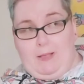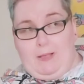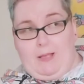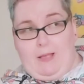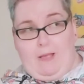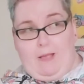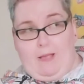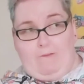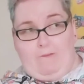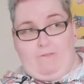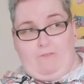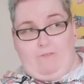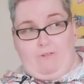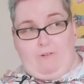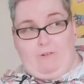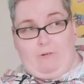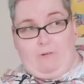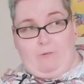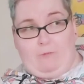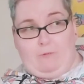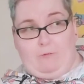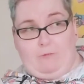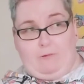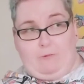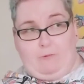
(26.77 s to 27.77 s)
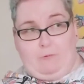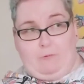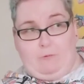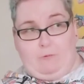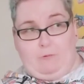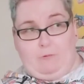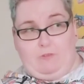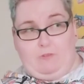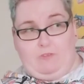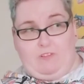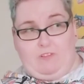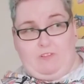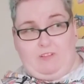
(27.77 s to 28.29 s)
for people with
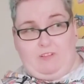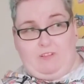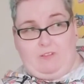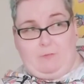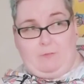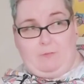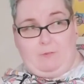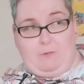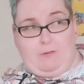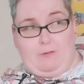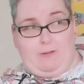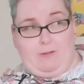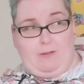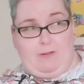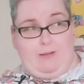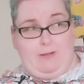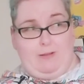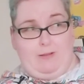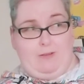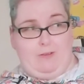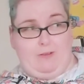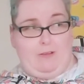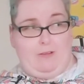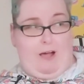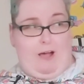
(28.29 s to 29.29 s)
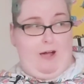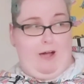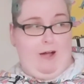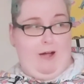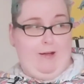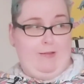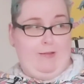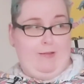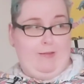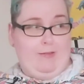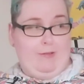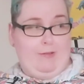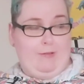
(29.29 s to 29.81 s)
disabilities
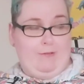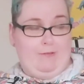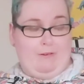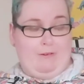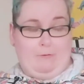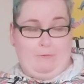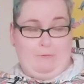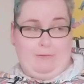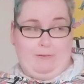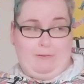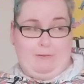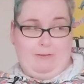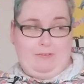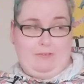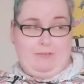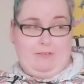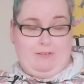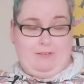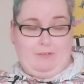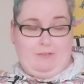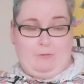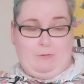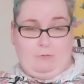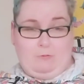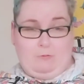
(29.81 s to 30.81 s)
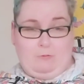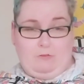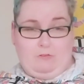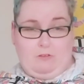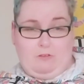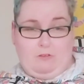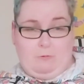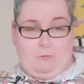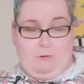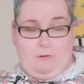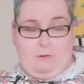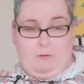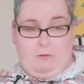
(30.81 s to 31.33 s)
and their families and those that
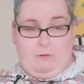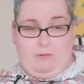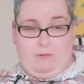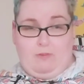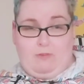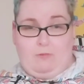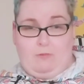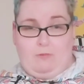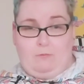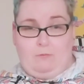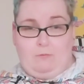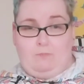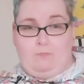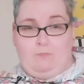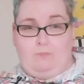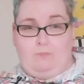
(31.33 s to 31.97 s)
work with them.